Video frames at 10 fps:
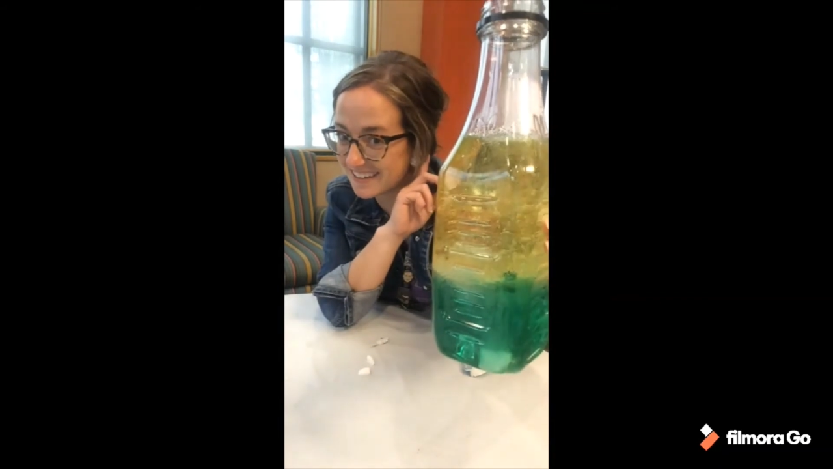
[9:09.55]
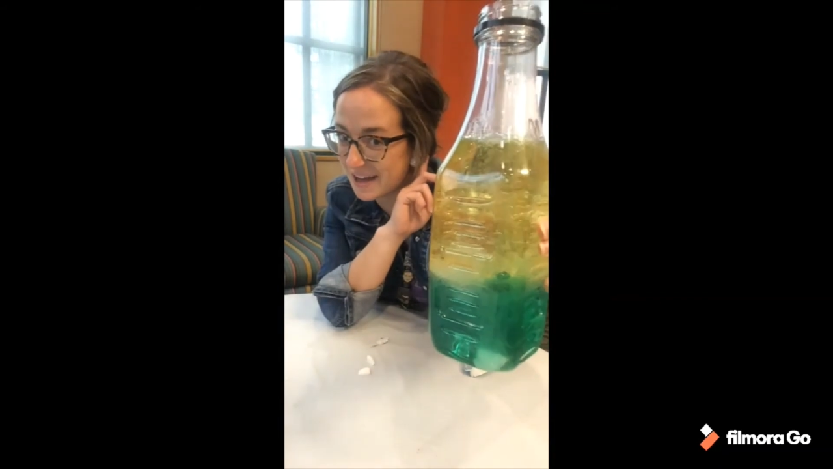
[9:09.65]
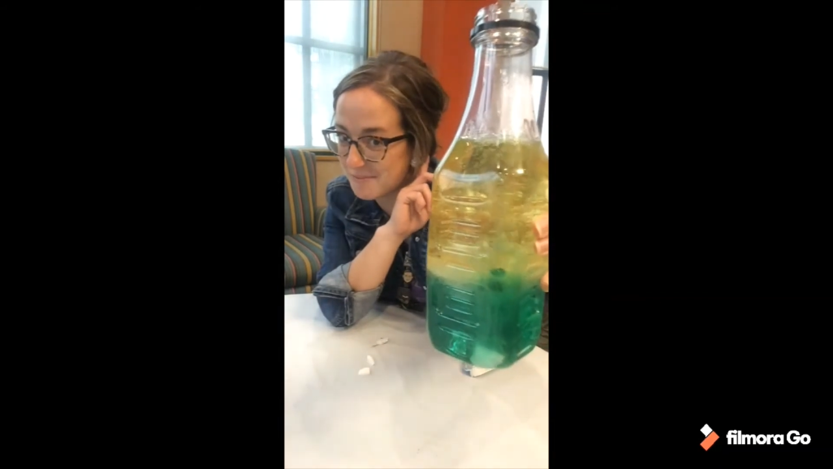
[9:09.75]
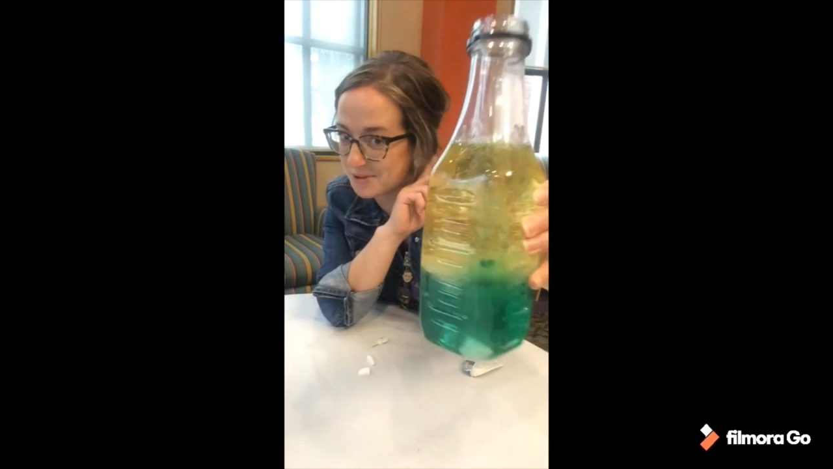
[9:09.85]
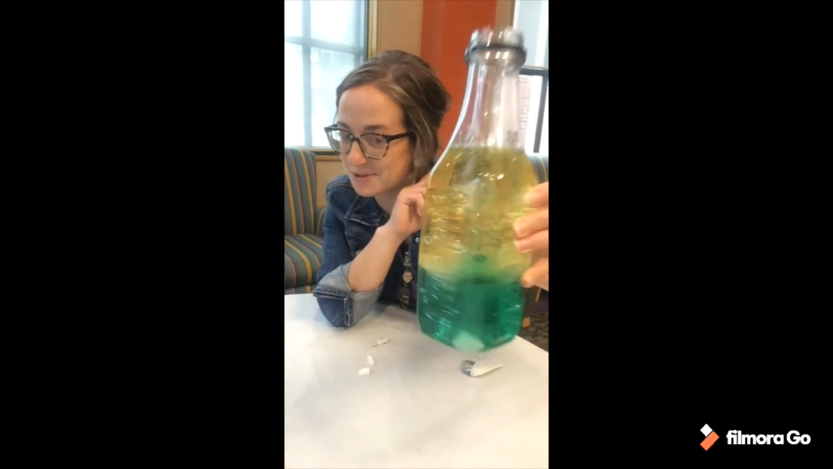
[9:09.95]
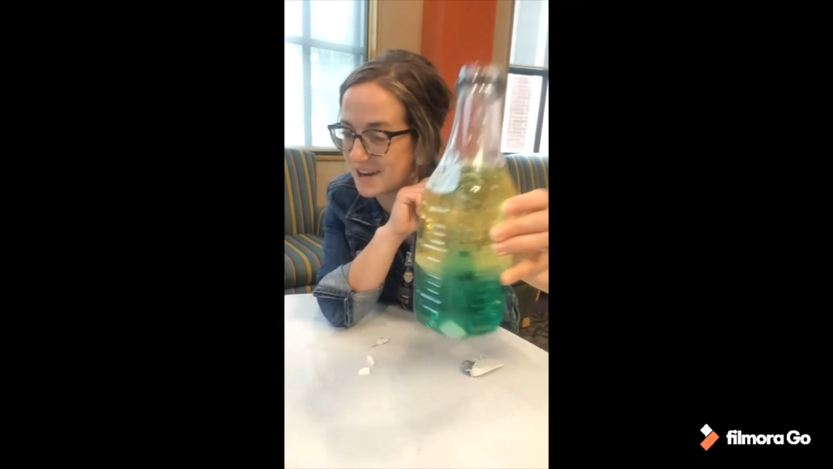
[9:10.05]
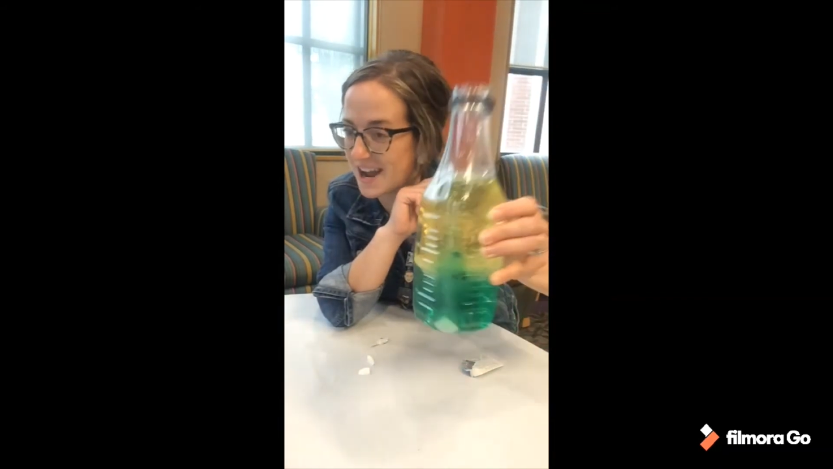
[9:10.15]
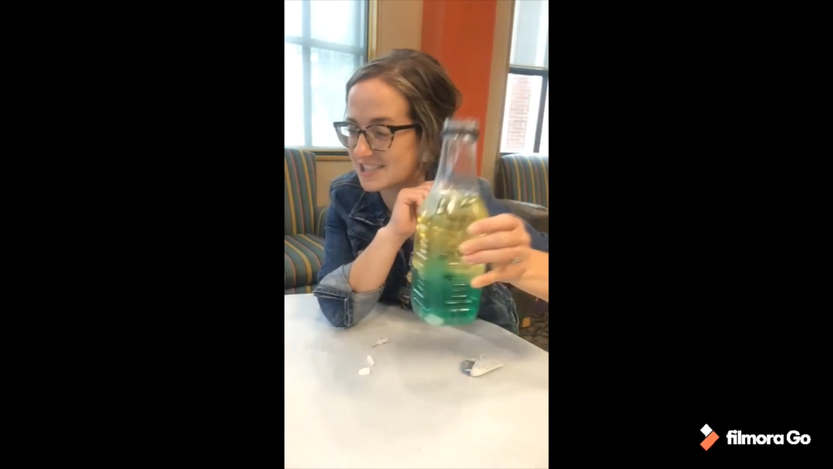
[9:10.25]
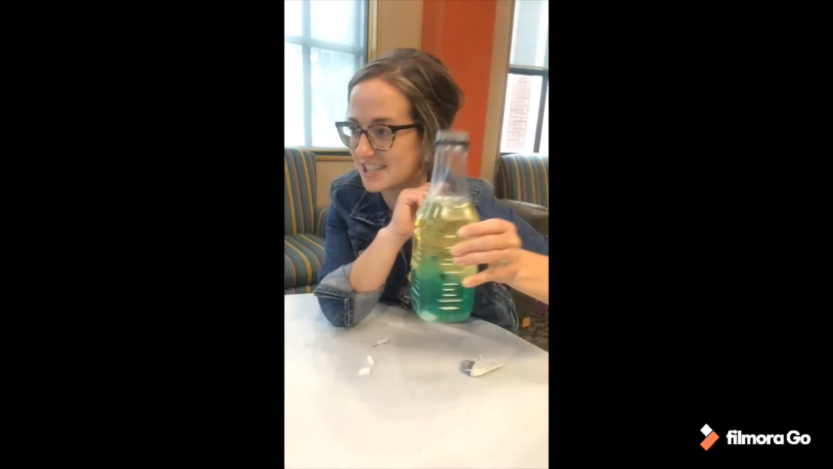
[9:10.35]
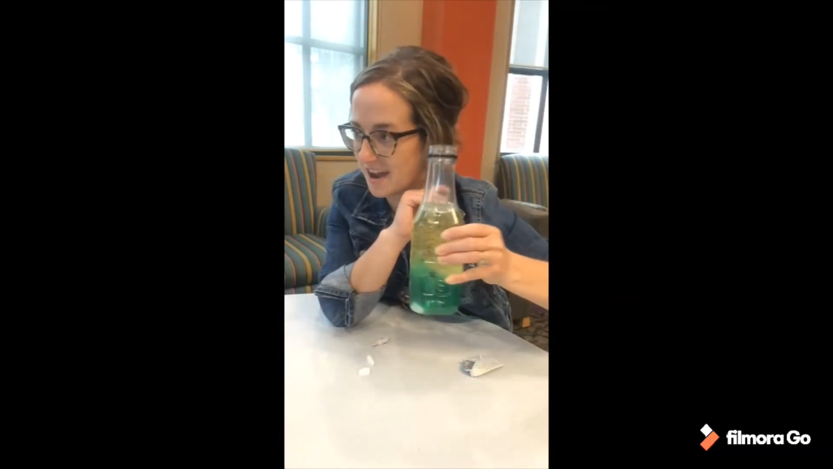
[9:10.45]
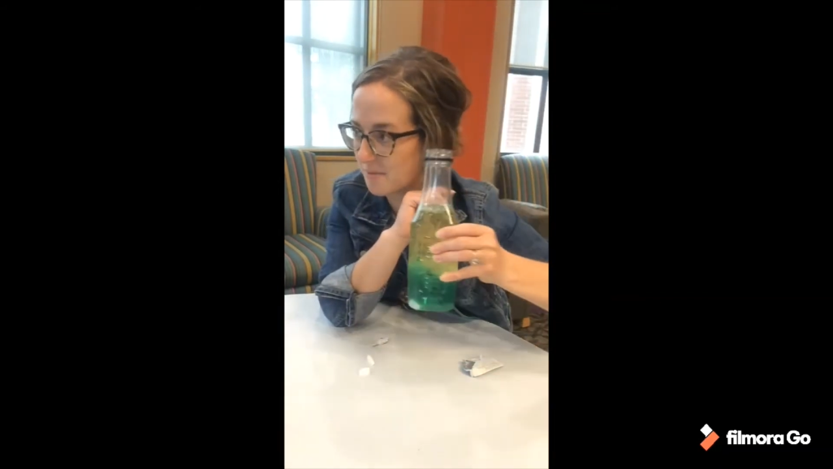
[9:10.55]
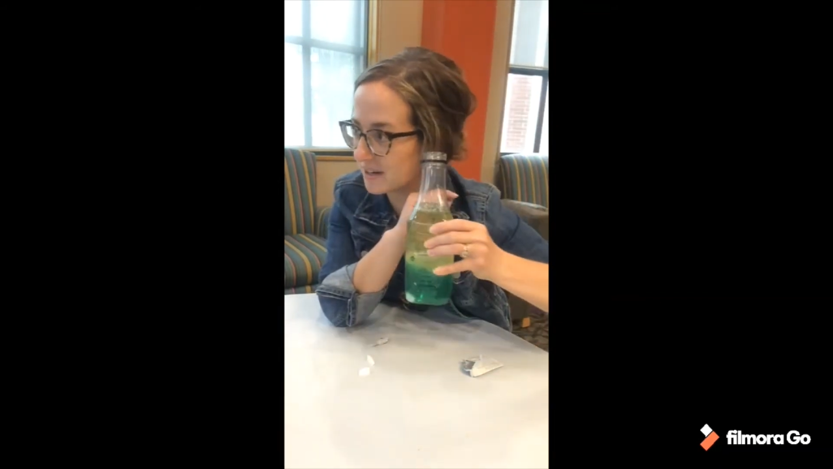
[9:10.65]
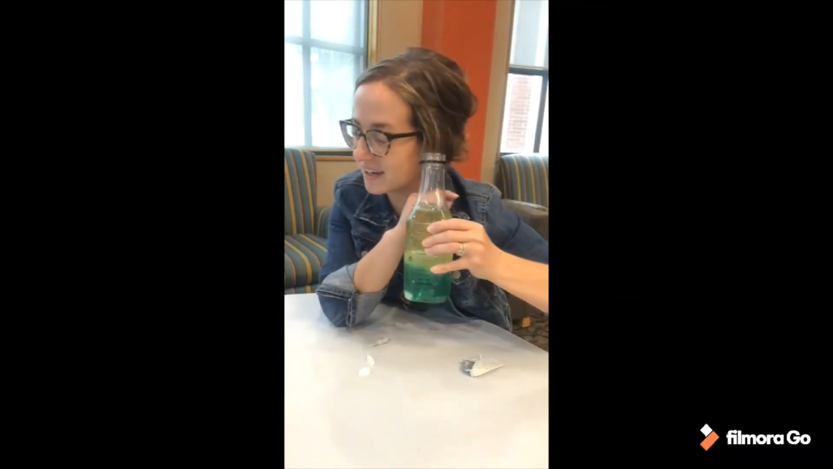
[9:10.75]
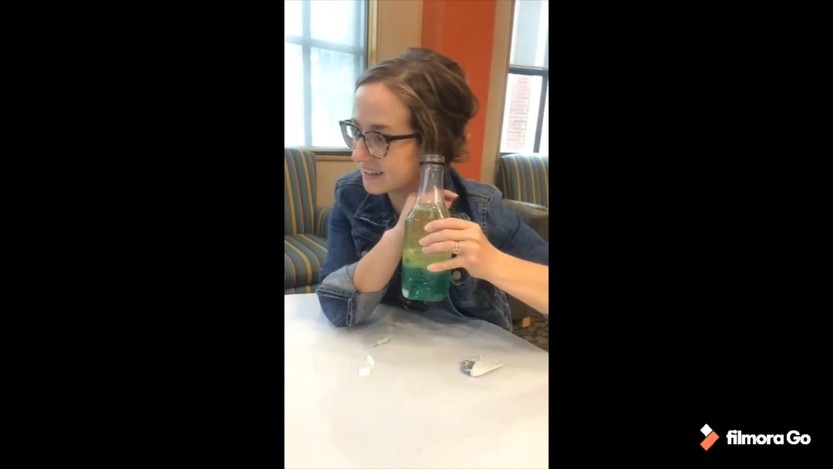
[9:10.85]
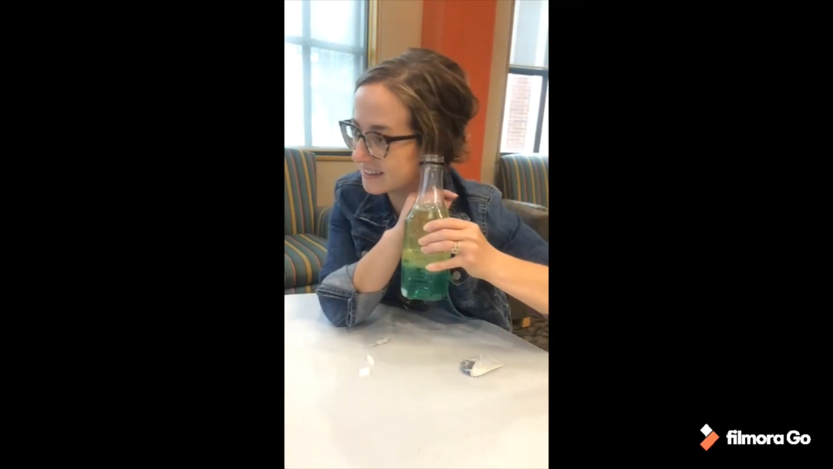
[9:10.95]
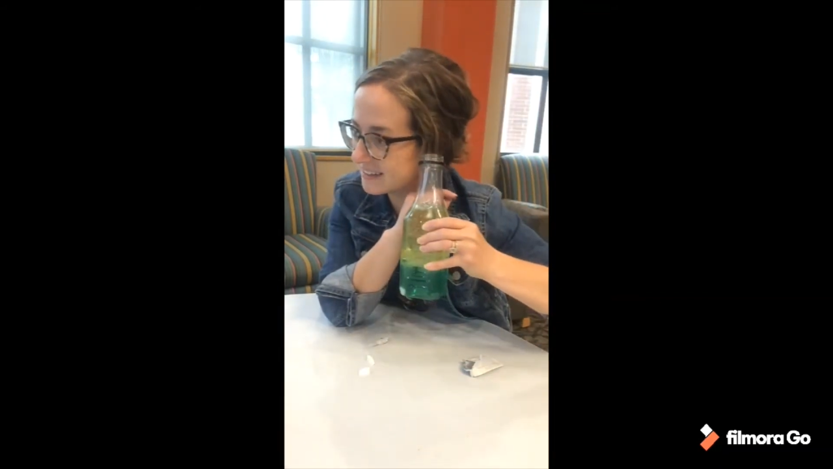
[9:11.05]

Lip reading: the chemical reaction happening.